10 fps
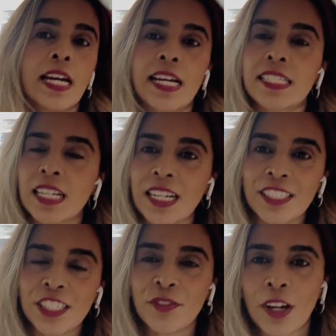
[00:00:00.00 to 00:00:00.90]
it's not
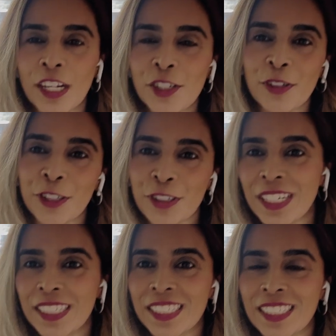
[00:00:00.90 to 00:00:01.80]
just vaginal
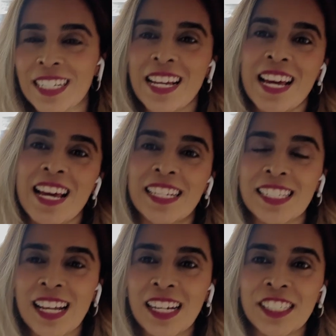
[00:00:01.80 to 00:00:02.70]
irritation, it's not